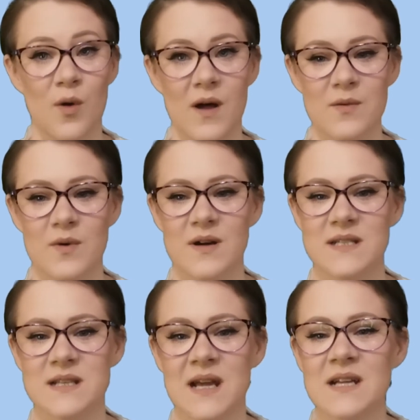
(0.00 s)
or
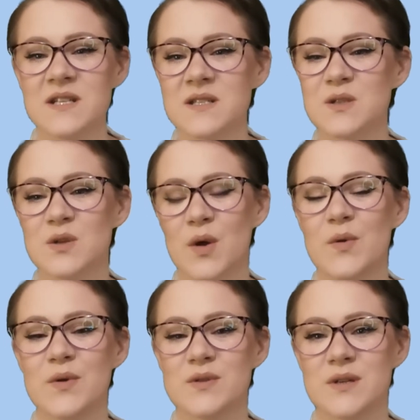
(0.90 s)
otherwise, doesn't know
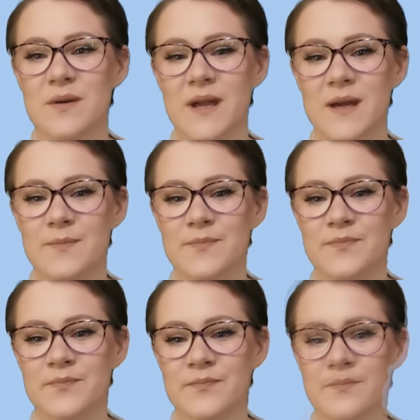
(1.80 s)
you're doing it.
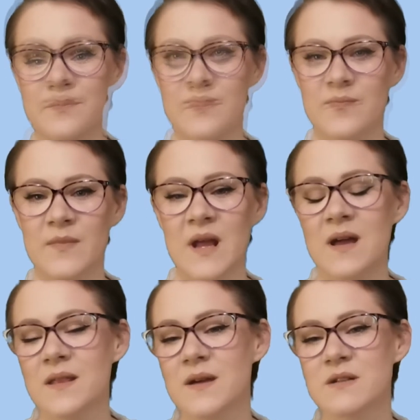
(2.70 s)

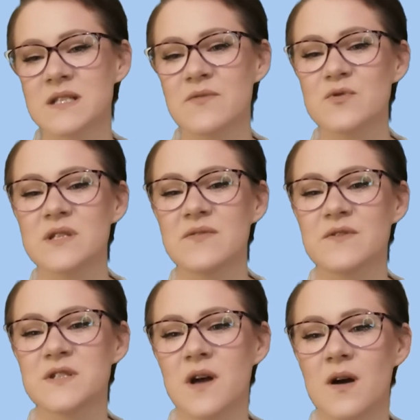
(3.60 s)
There are several
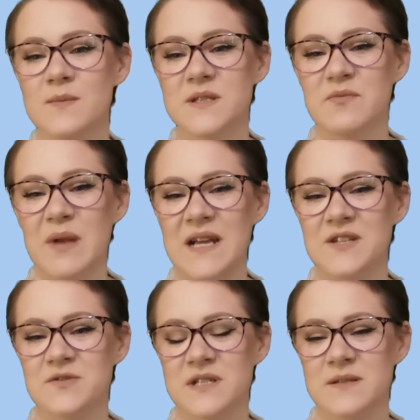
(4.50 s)
different types of
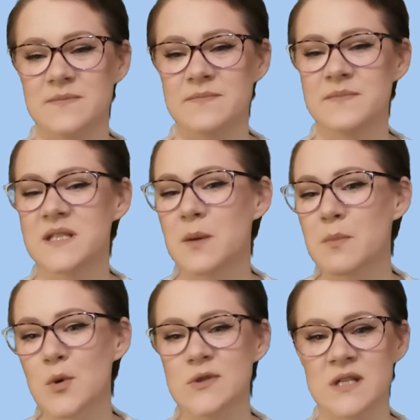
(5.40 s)
plagiarism,
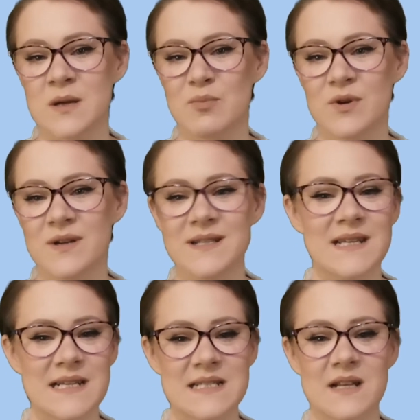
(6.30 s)
some more deliberate
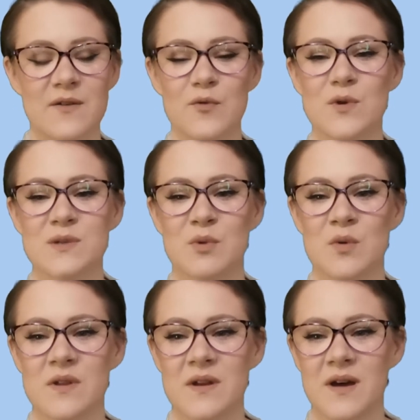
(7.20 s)
and easily
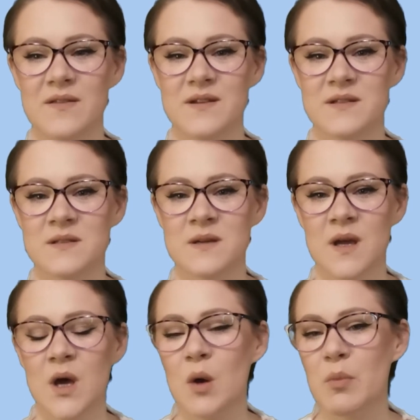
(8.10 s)
avoidable than others,
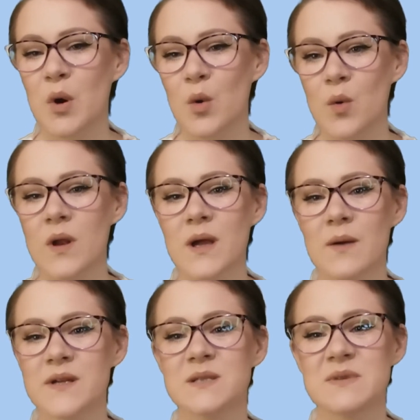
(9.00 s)
but all are
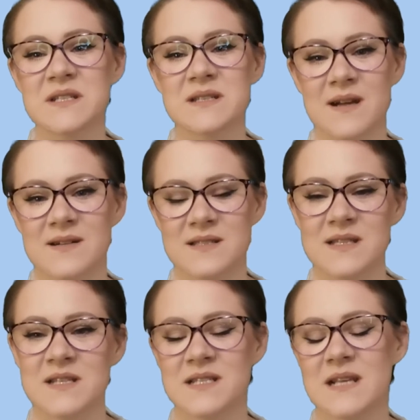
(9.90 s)
going to be discussed
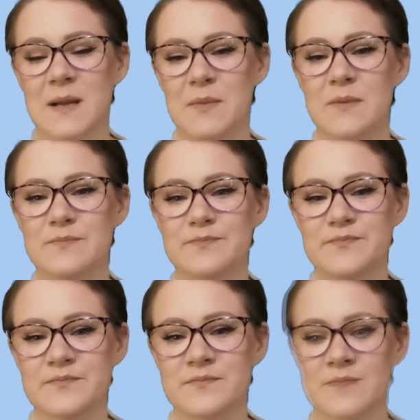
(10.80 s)
in this segment.
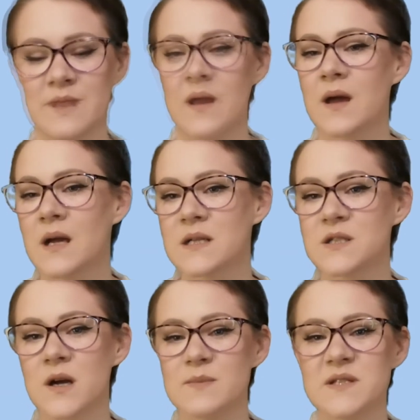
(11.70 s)

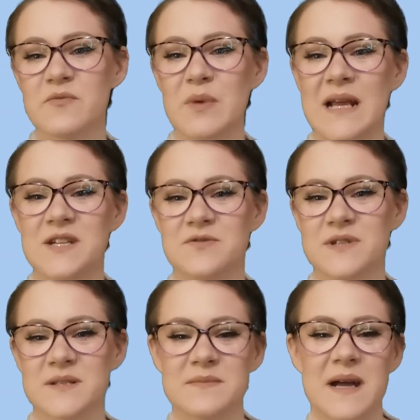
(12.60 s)
Types of
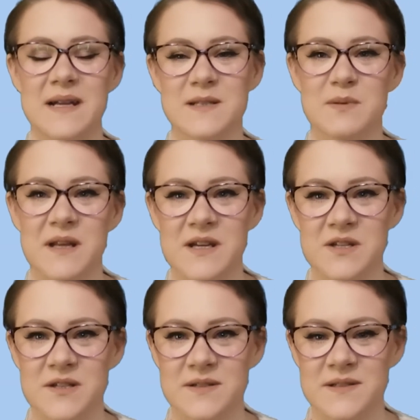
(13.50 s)
plagiarism
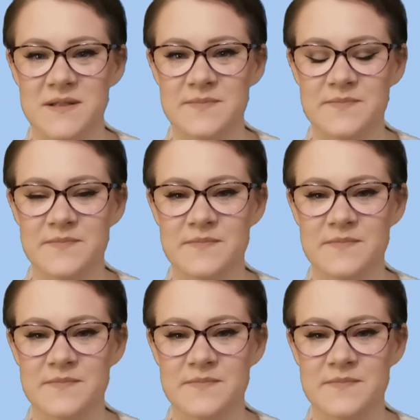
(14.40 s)
explanations.